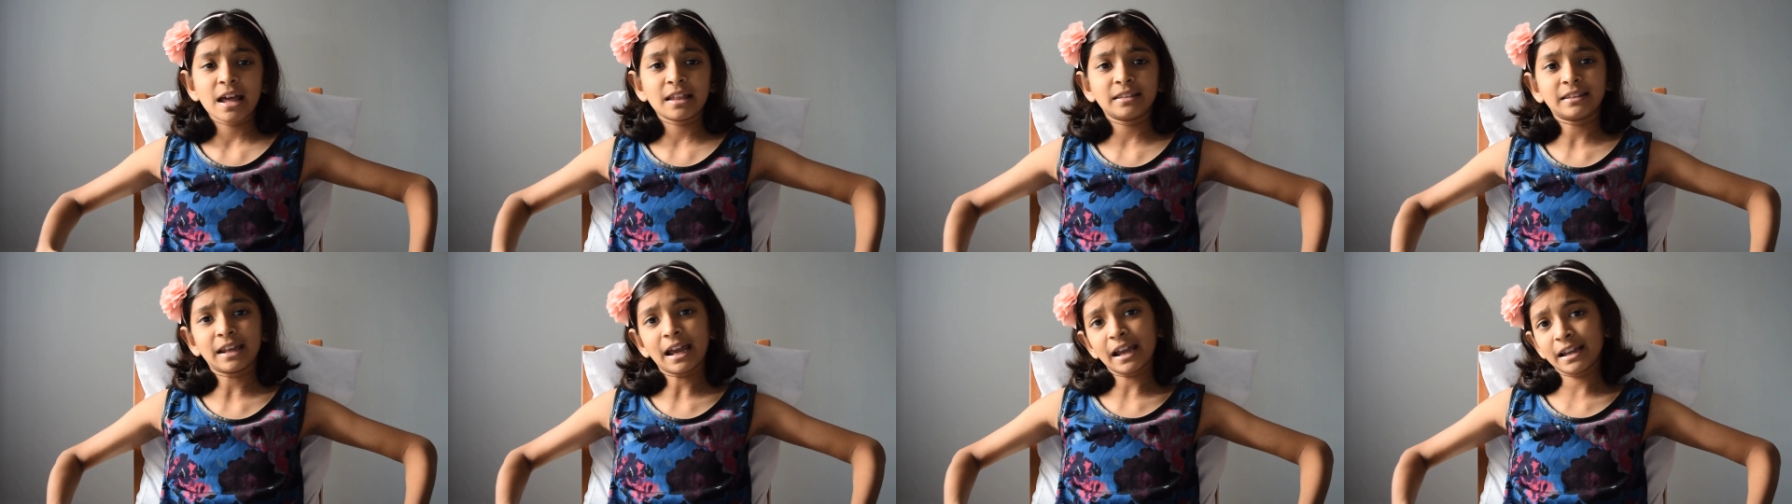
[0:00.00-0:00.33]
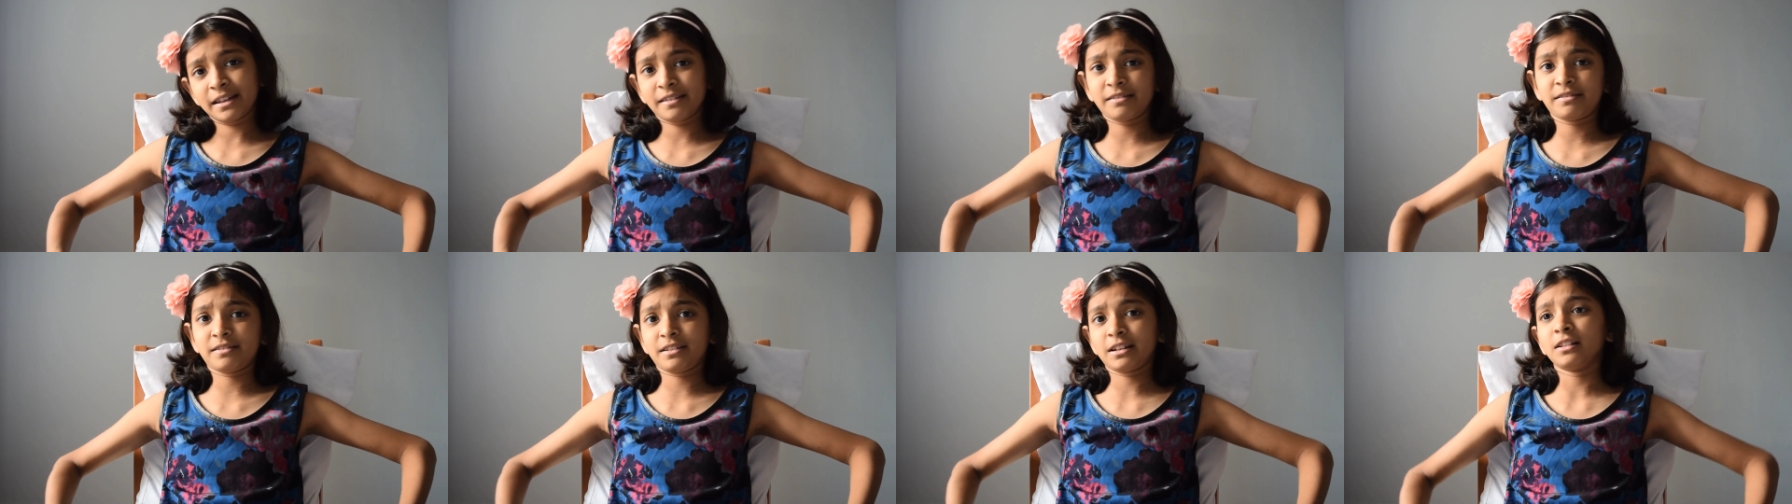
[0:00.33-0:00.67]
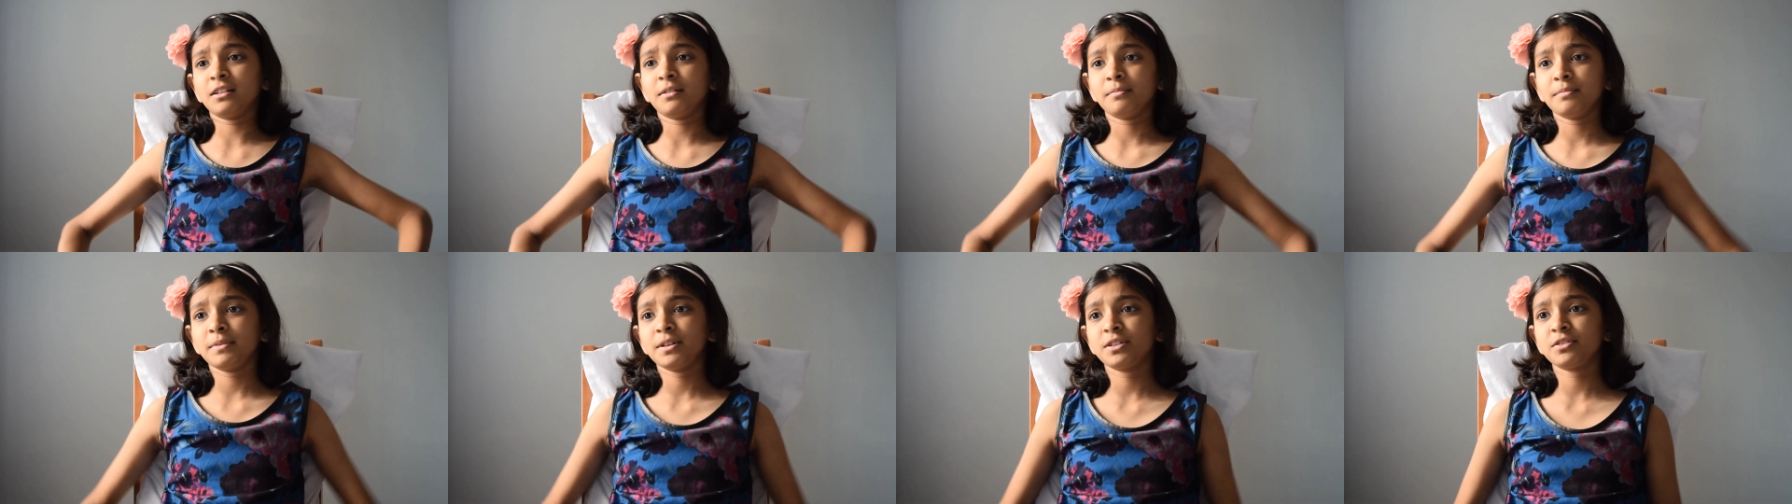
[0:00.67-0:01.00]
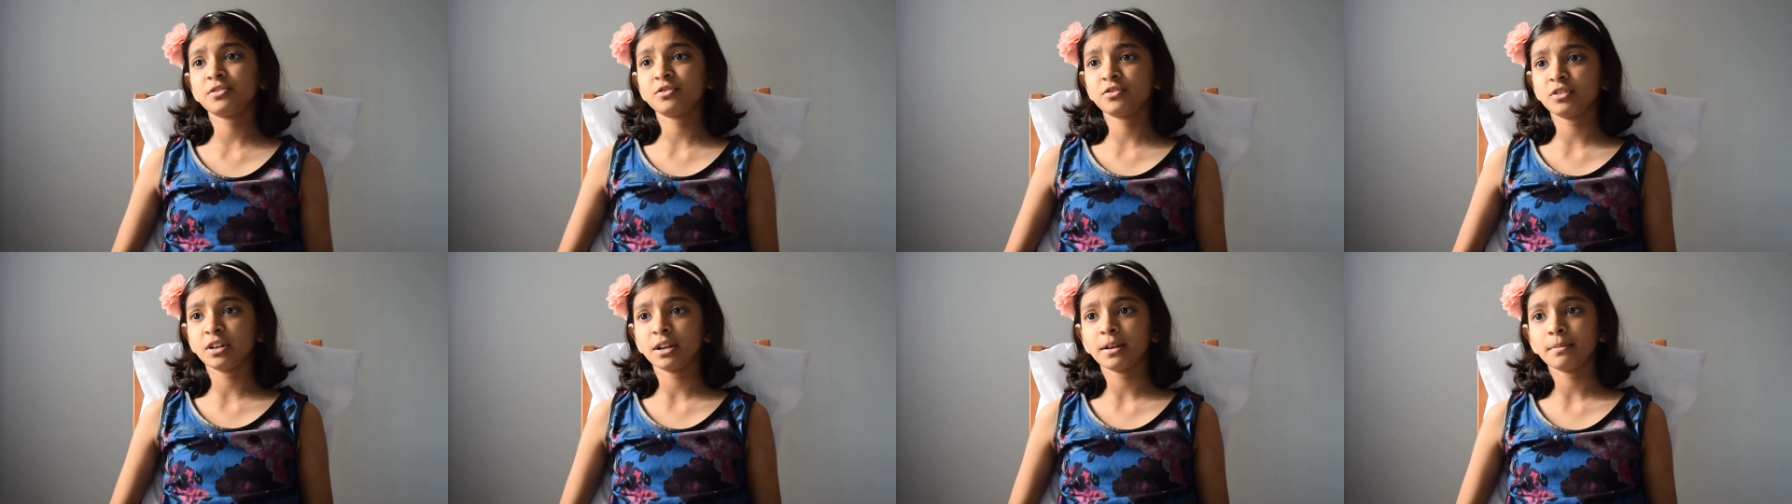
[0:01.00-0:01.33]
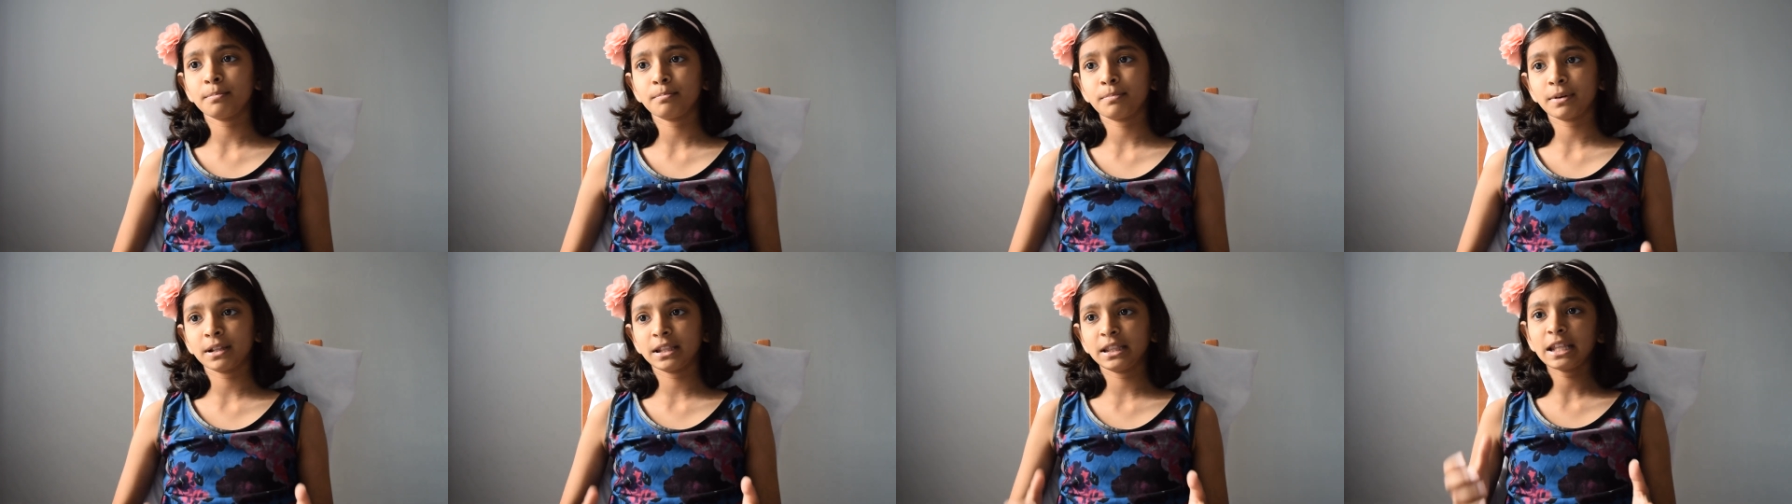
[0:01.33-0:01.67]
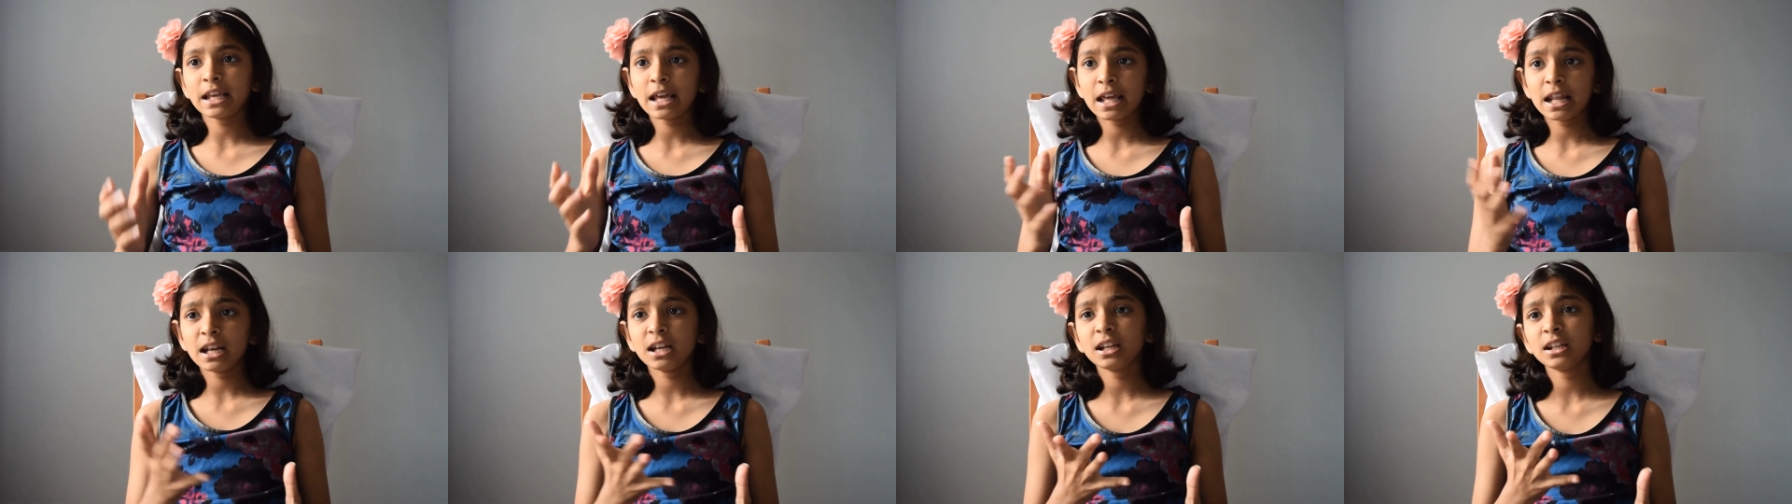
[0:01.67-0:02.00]
That is still a mystery. But
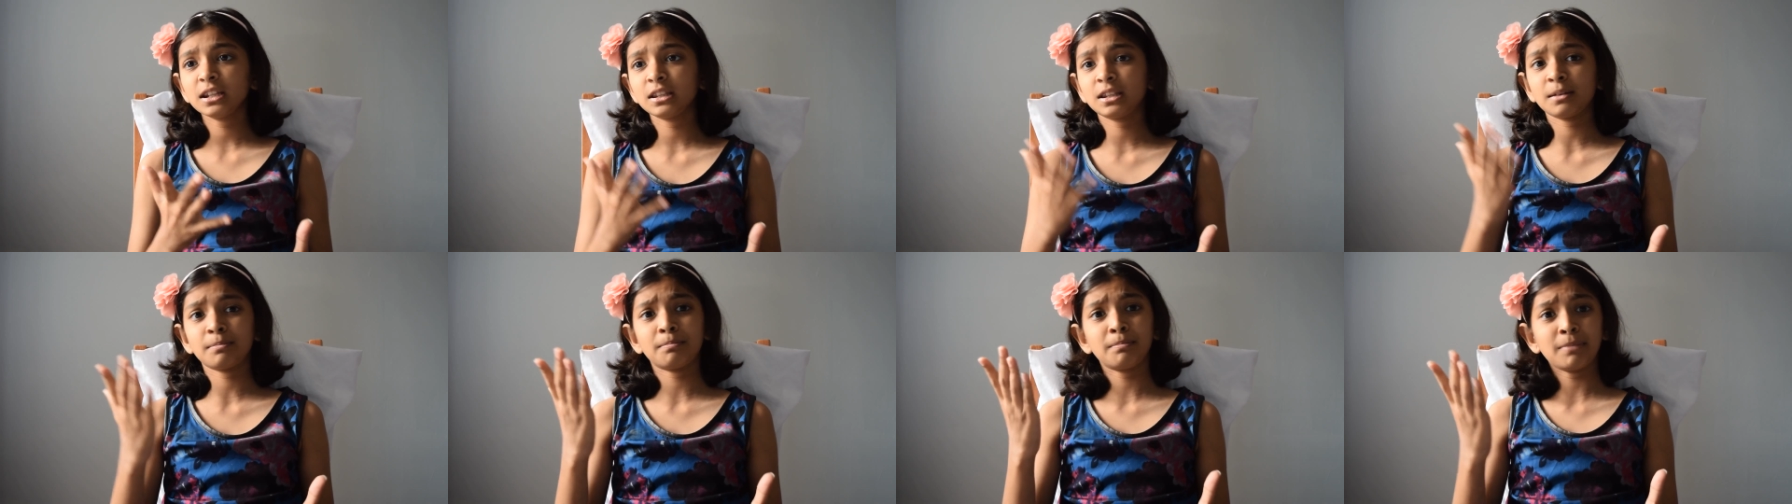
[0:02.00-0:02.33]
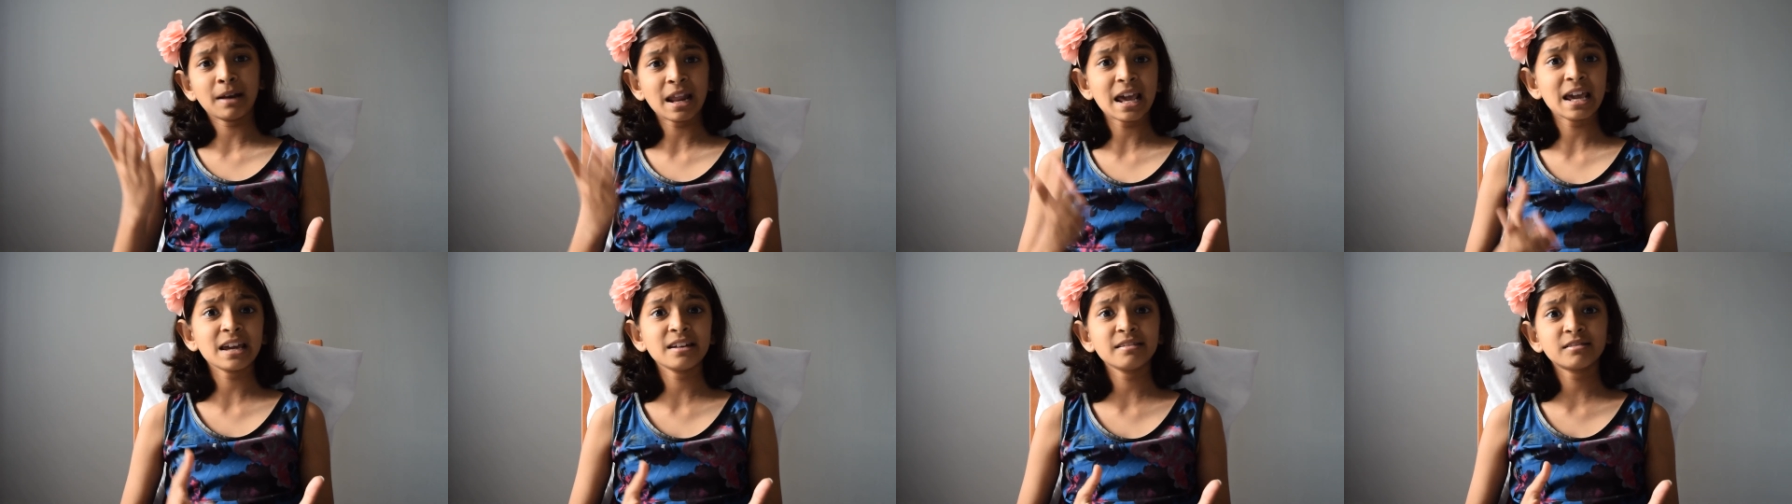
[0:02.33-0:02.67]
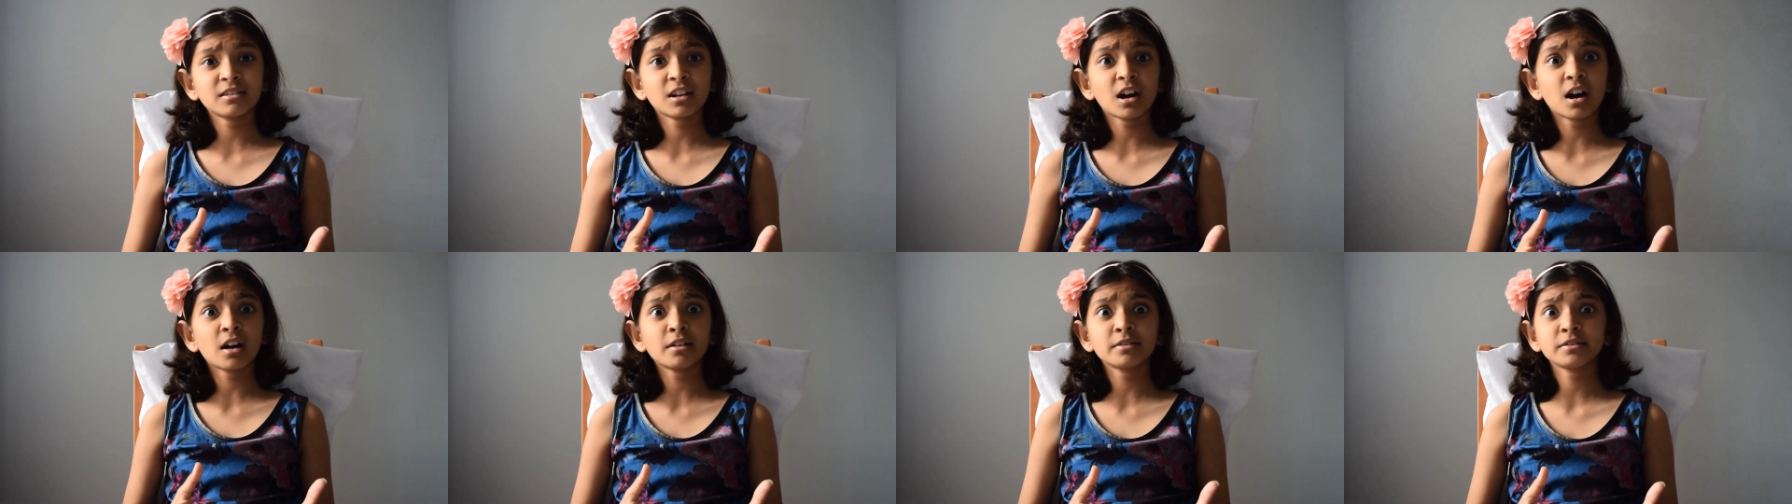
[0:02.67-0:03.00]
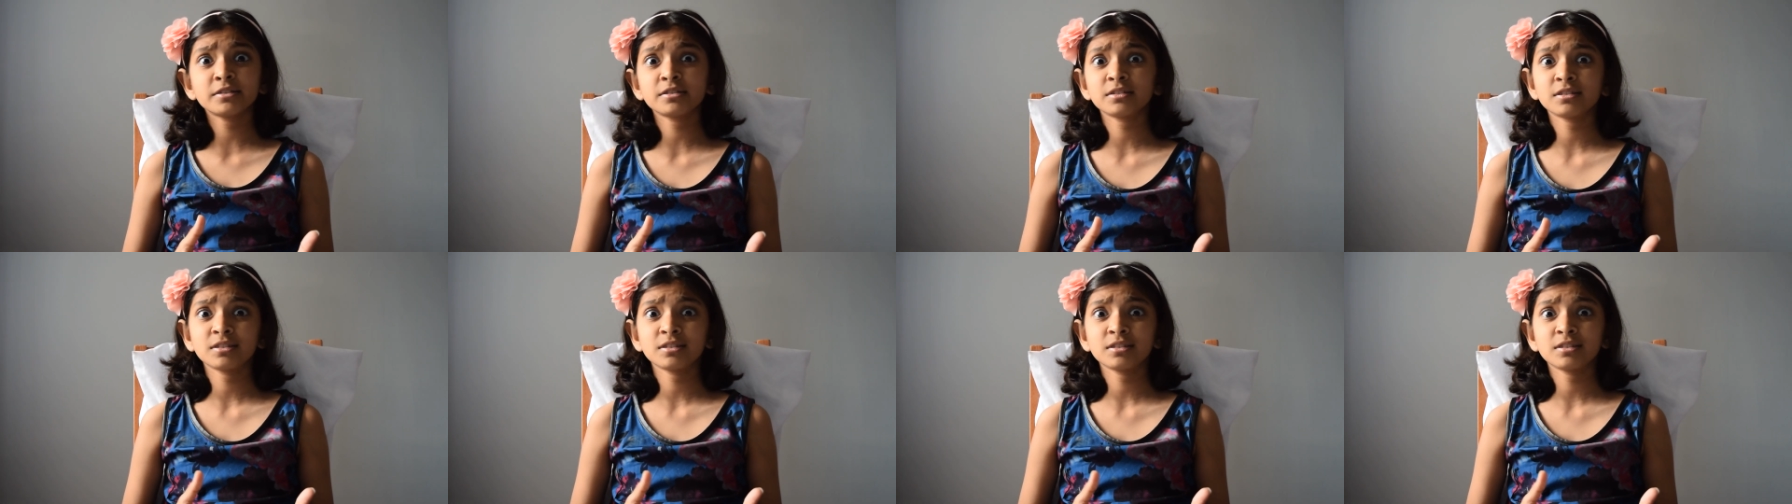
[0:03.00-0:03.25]
then the Blazars,